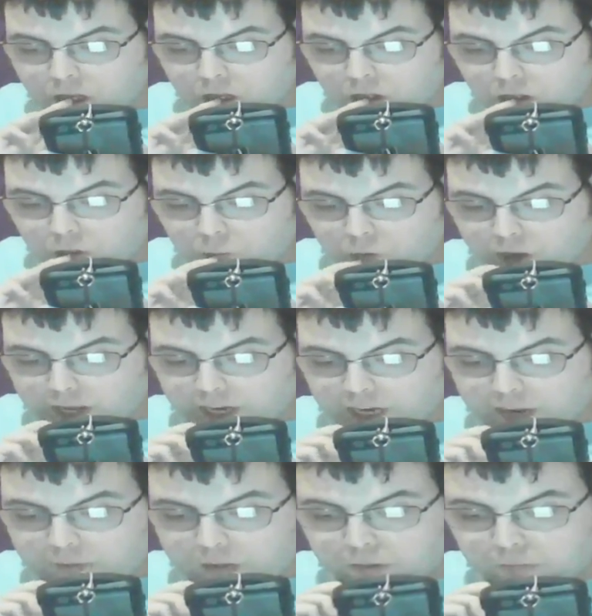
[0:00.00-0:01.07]
the White
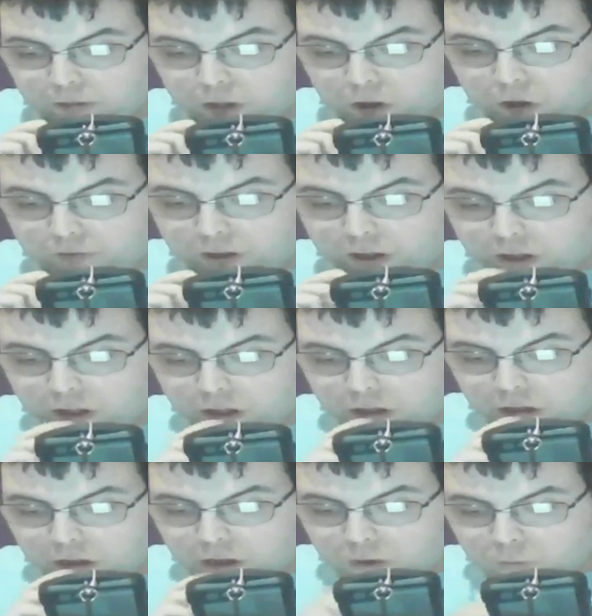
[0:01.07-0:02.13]
Cliffs of Dover,
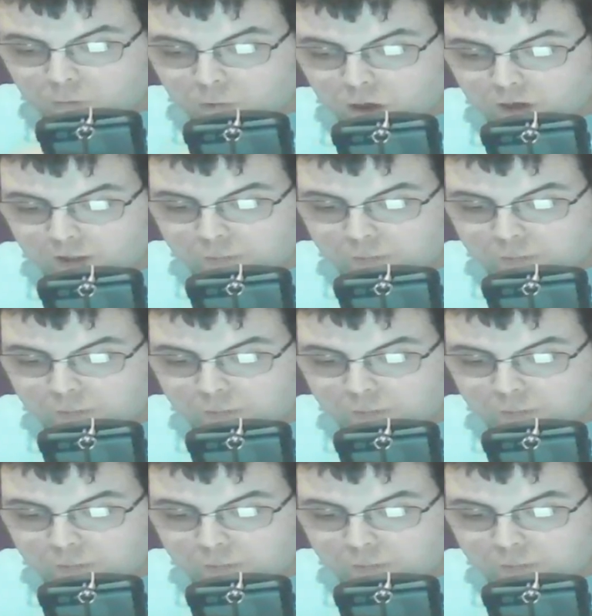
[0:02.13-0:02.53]
one of the